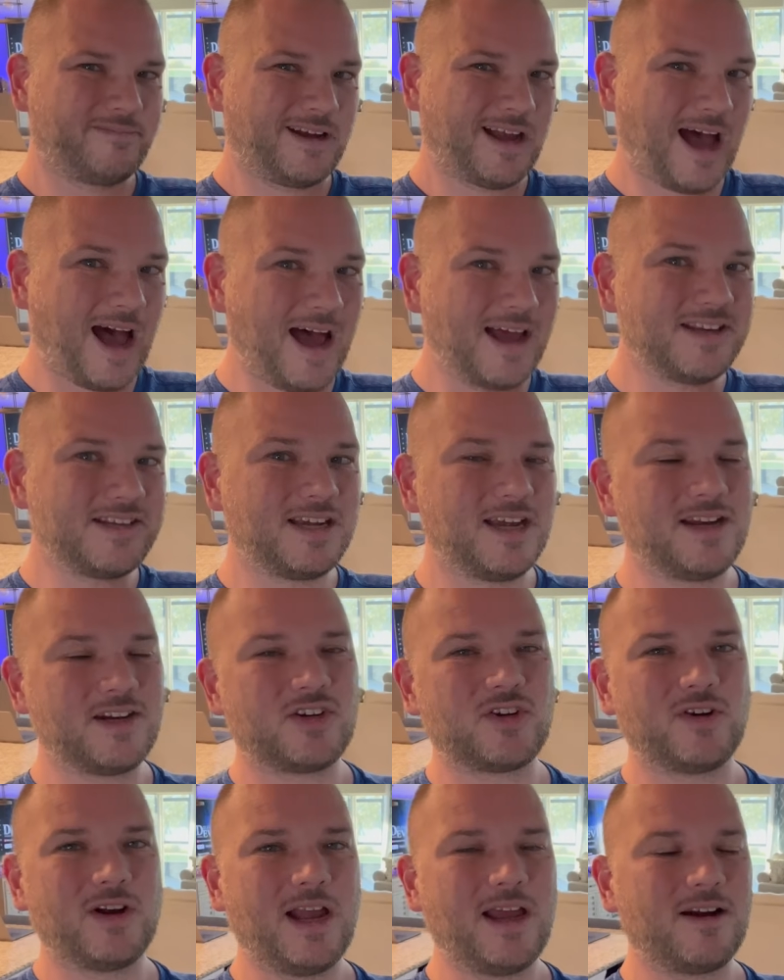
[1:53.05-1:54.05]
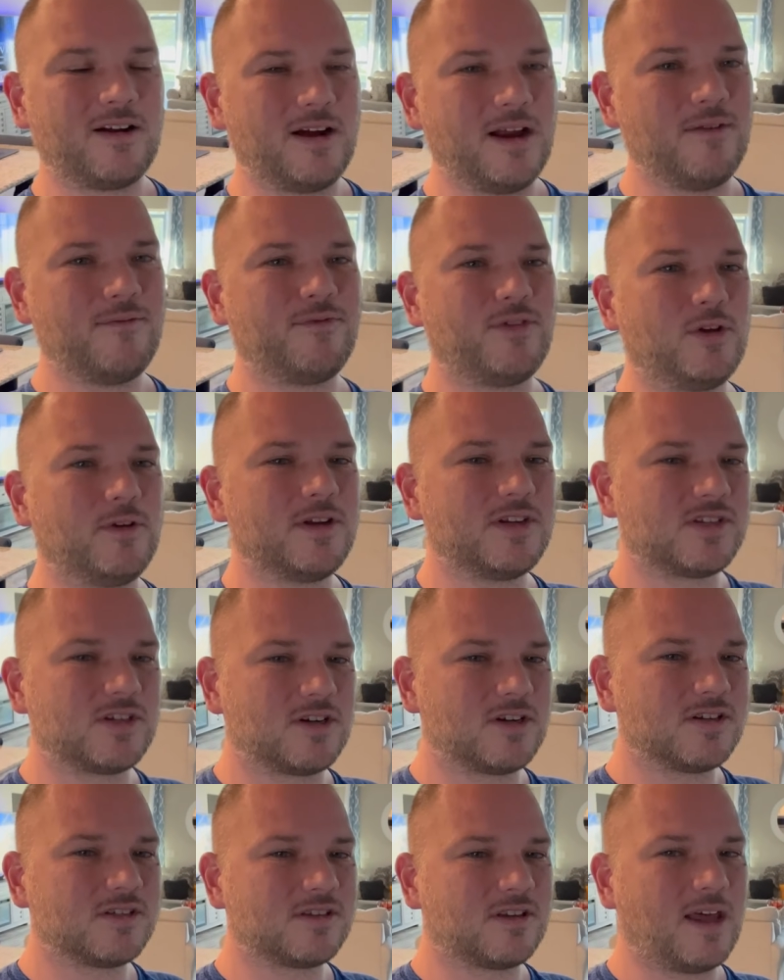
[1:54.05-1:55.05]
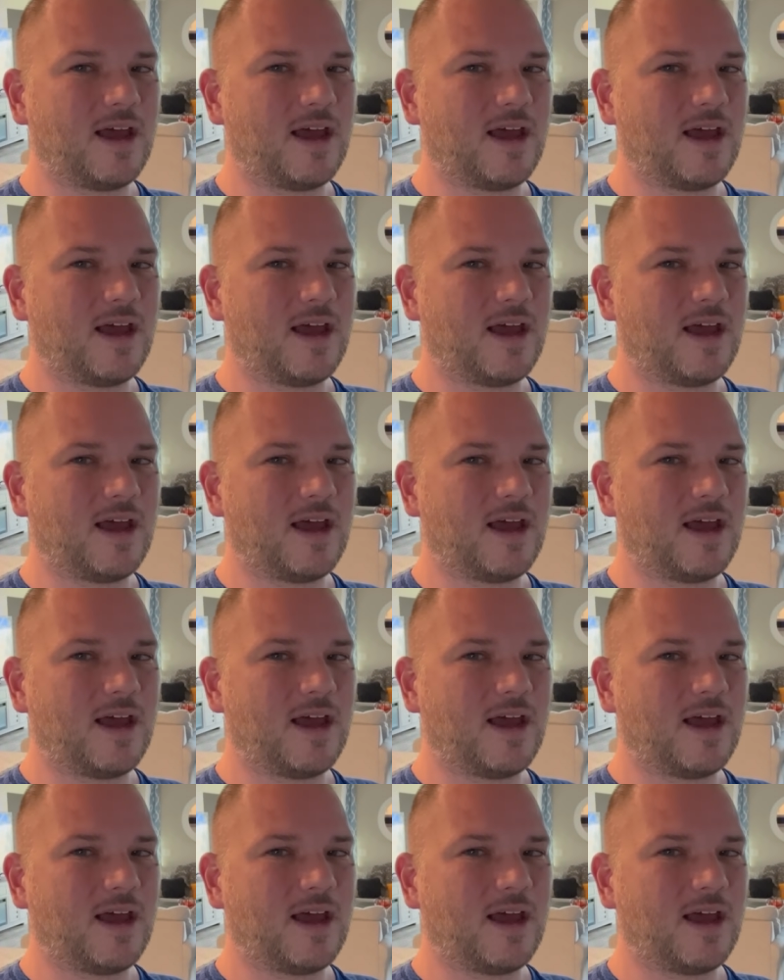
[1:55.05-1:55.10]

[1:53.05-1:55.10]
content creator influencers